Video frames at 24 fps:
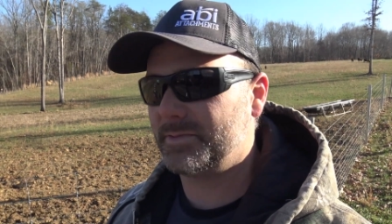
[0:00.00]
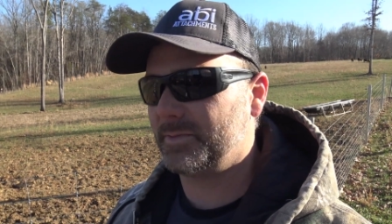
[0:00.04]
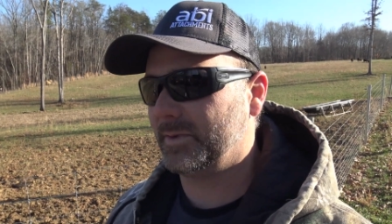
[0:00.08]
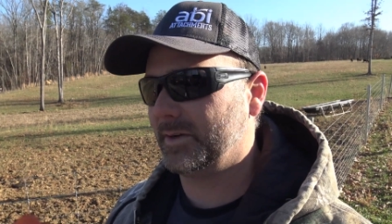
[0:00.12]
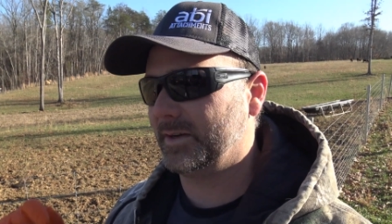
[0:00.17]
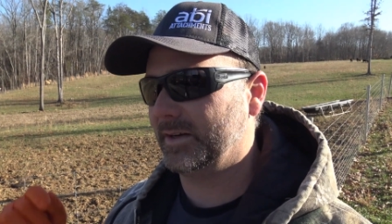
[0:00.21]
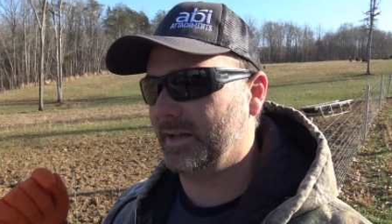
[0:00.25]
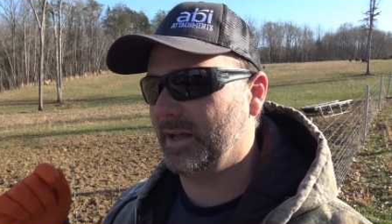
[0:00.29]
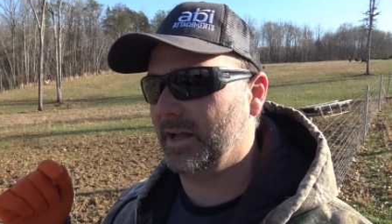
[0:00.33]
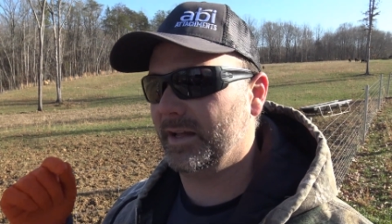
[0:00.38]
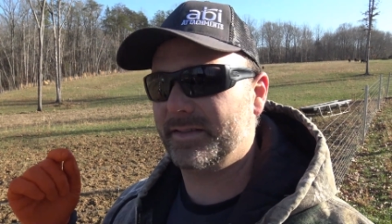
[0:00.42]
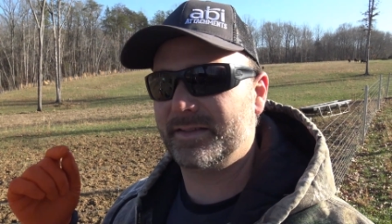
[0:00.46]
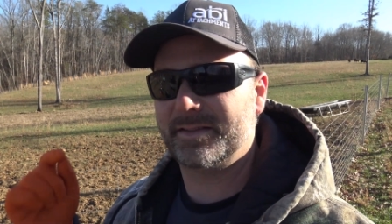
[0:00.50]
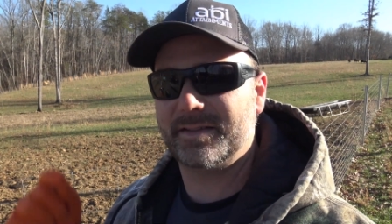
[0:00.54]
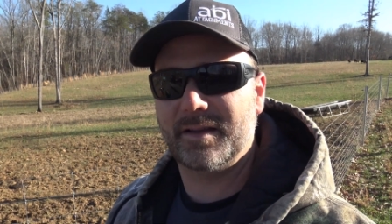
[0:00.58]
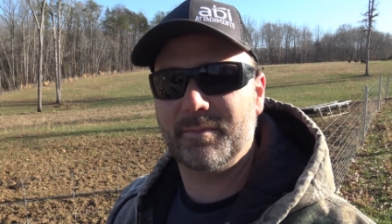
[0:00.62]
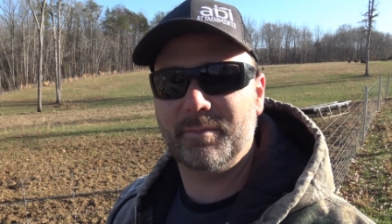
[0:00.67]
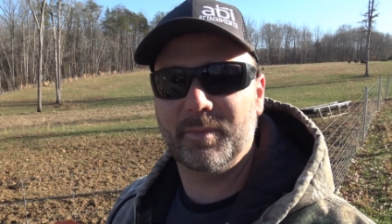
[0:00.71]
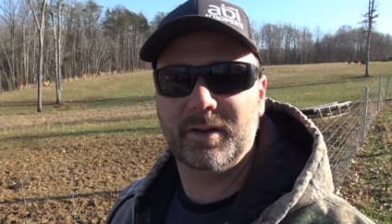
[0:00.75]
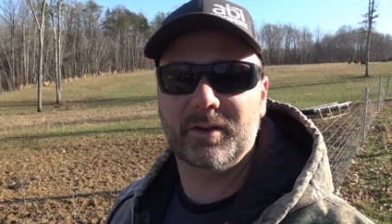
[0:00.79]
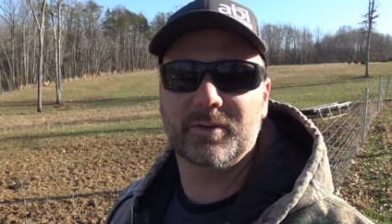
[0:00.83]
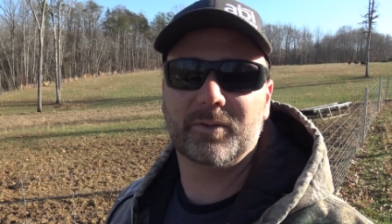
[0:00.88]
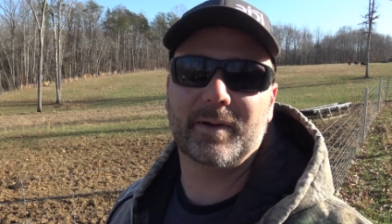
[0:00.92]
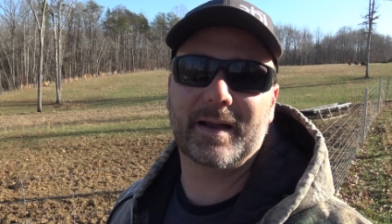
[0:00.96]
we're going to
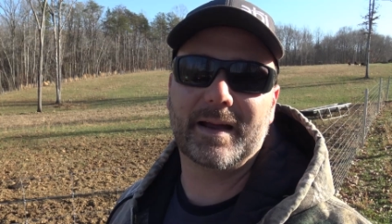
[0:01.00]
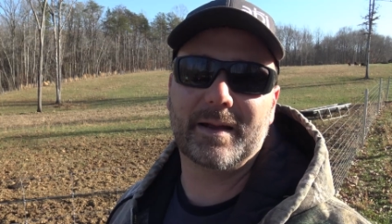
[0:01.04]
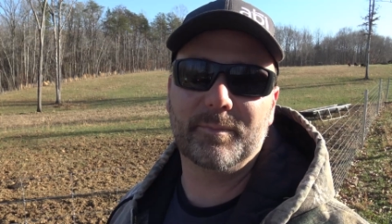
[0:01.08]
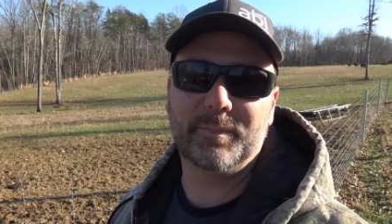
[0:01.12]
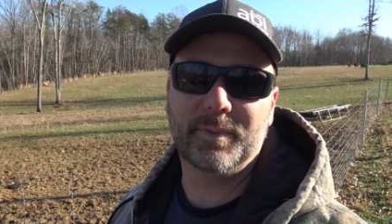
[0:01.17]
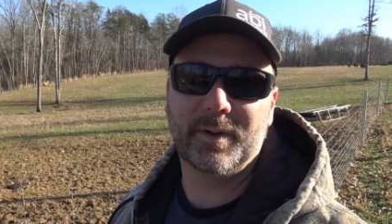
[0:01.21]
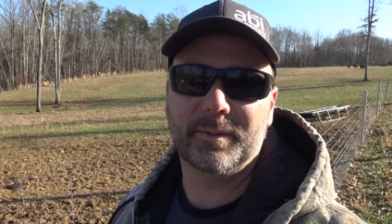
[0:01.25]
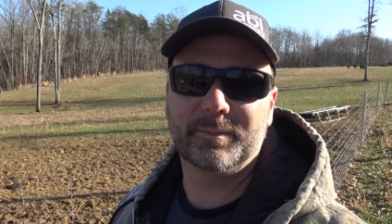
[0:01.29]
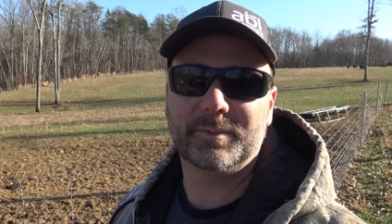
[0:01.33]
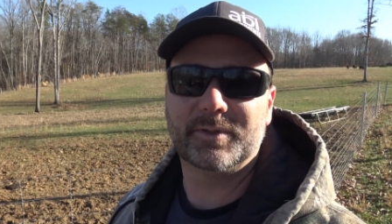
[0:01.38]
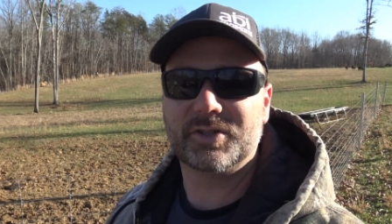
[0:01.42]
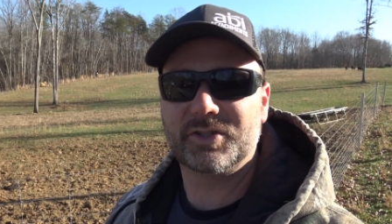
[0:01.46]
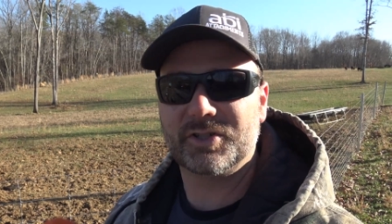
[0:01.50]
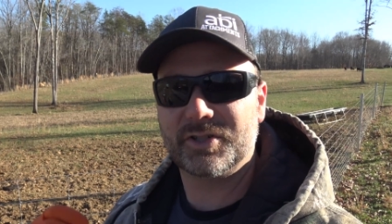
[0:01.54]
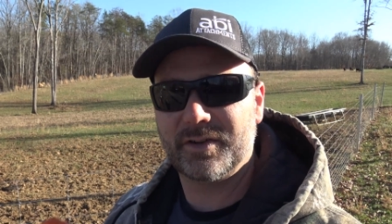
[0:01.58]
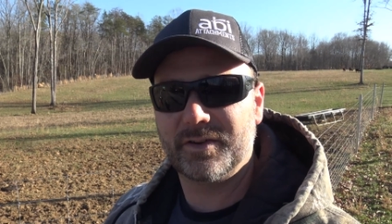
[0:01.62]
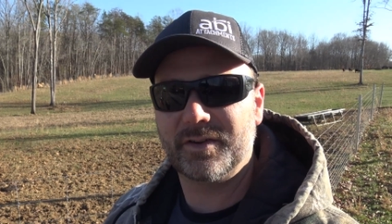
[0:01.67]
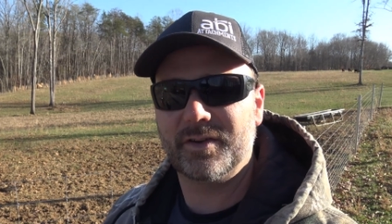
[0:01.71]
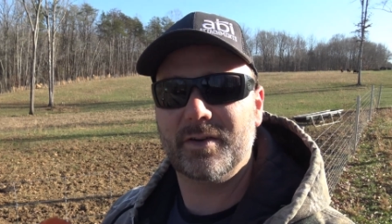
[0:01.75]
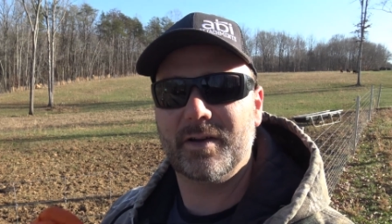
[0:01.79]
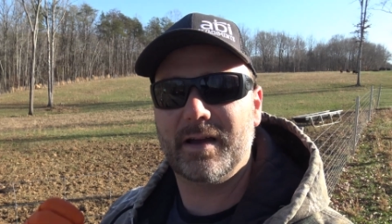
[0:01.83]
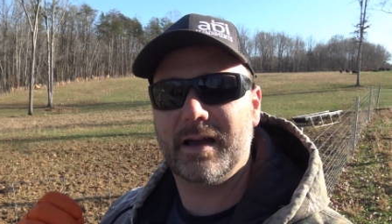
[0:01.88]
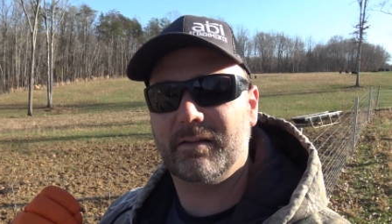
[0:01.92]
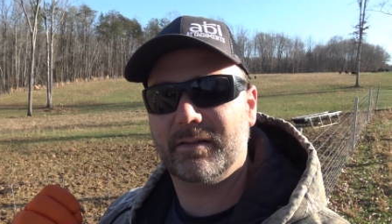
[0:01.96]
assemble a ram pump to show
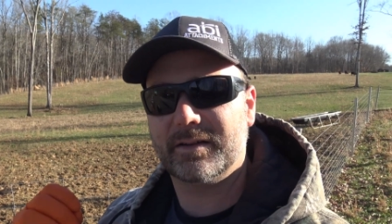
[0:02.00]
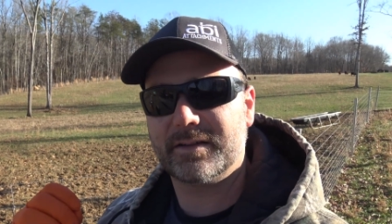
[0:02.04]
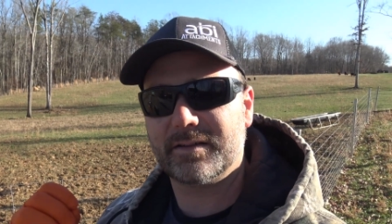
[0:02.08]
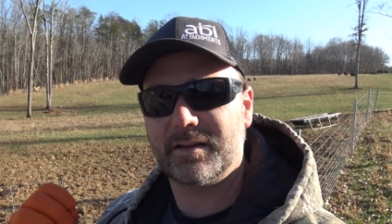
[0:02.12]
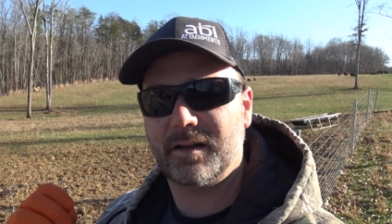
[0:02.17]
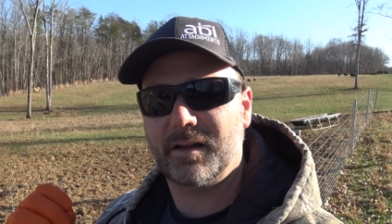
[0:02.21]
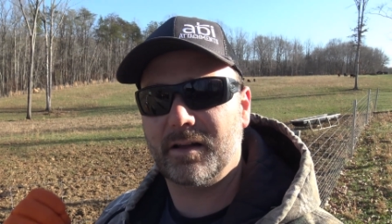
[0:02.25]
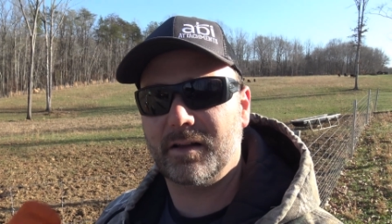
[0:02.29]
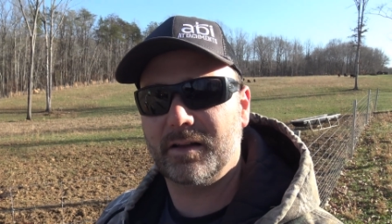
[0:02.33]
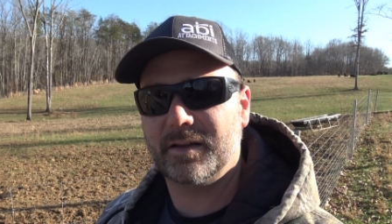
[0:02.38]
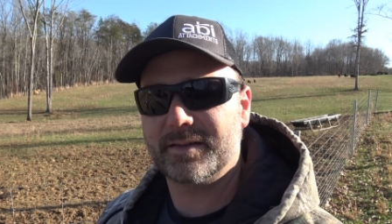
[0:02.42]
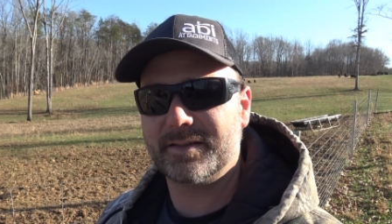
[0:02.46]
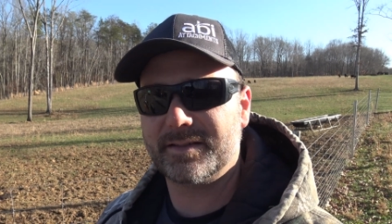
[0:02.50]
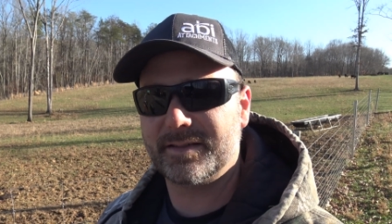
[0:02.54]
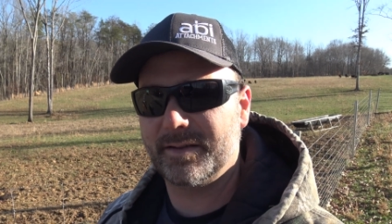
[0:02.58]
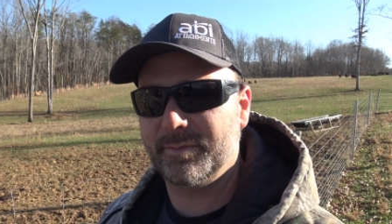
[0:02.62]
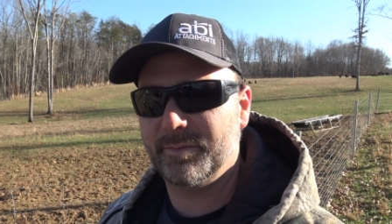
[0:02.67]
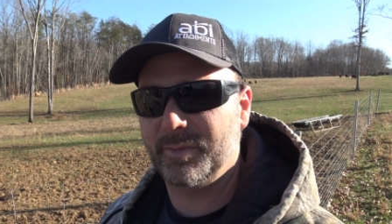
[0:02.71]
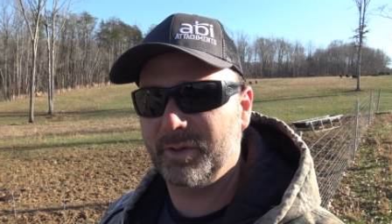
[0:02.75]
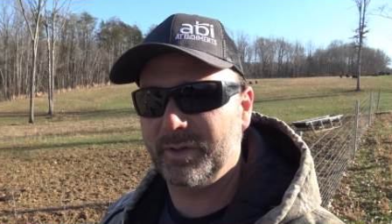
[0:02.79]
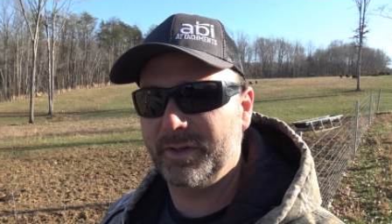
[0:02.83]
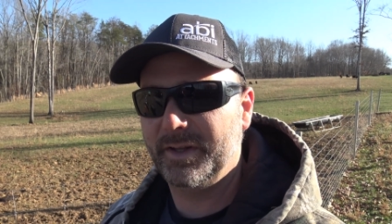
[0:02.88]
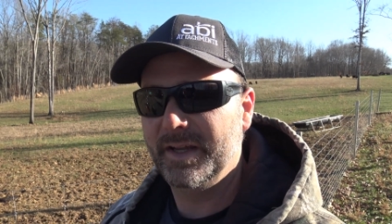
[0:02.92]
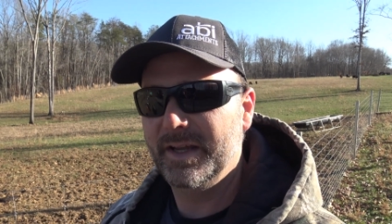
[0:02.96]
you how it's all
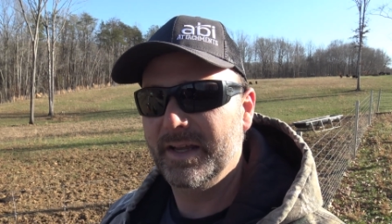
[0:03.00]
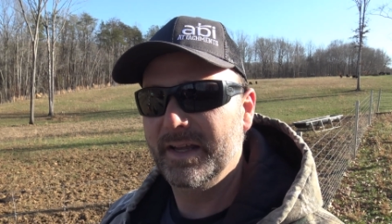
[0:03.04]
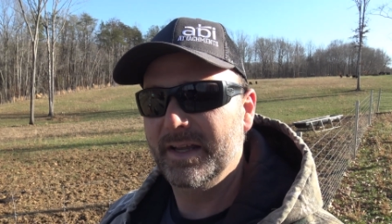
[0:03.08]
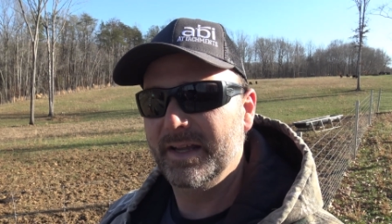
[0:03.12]
assembled,